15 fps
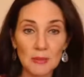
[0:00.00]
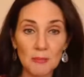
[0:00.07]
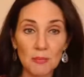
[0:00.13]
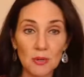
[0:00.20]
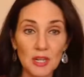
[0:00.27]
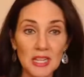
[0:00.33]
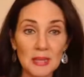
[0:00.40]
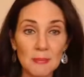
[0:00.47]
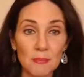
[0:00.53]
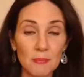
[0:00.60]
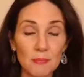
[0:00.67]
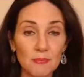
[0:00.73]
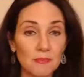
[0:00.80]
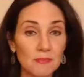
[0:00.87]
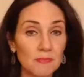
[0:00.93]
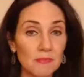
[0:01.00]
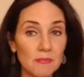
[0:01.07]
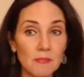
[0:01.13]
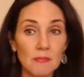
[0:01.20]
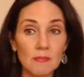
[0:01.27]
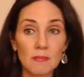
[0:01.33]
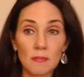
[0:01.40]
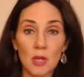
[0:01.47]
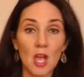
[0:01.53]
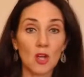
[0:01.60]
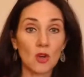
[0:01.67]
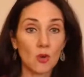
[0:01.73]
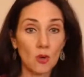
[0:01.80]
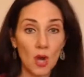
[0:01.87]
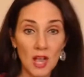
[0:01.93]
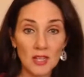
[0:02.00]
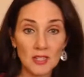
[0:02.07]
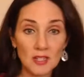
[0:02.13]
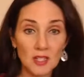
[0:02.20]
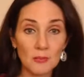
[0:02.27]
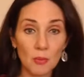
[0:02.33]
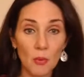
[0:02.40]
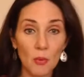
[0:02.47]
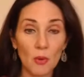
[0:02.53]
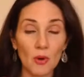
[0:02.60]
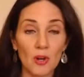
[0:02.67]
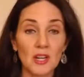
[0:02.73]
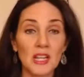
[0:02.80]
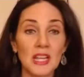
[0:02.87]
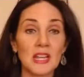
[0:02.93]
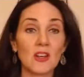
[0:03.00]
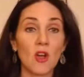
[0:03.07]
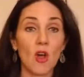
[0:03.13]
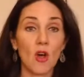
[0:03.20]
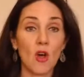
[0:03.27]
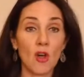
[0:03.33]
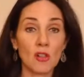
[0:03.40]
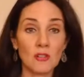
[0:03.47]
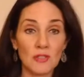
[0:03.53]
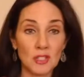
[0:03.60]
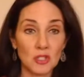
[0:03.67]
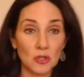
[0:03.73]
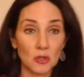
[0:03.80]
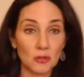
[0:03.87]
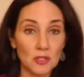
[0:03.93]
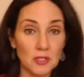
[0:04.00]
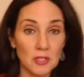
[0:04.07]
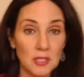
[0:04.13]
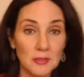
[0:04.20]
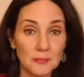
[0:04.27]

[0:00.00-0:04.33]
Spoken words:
pretty across the board in all of adults.